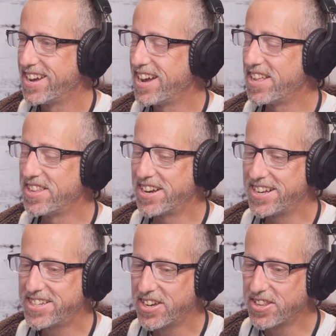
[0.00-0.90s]
and then I
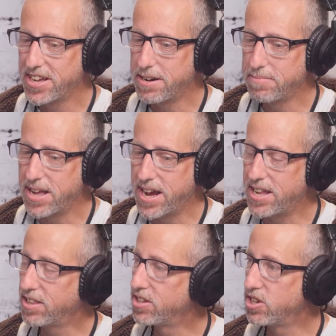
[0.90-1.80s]
tell them
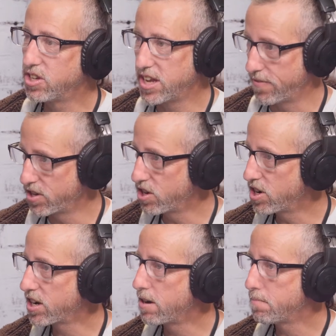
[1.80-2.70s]
that you give the
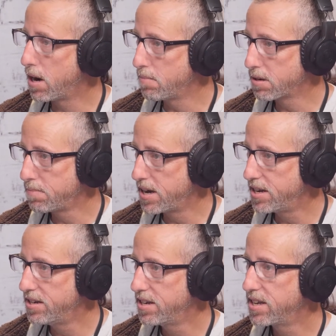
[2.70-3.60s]
dog a public
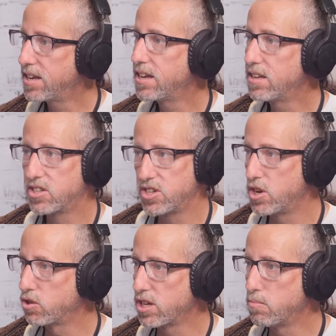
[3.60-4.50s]
bed. Right.
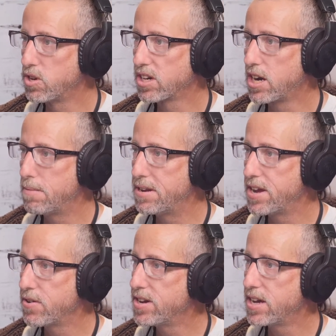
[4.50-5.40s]
So, somewhere in a common
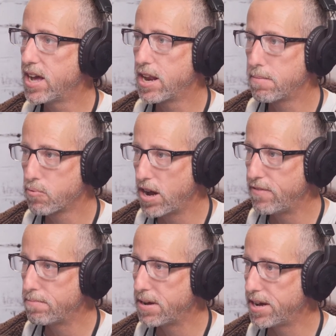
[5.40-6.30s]
area and a
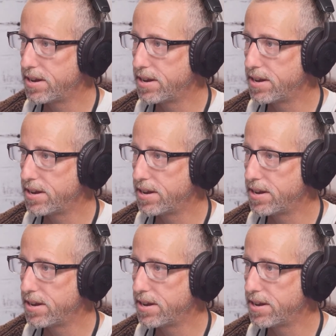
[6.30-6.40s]
private bed.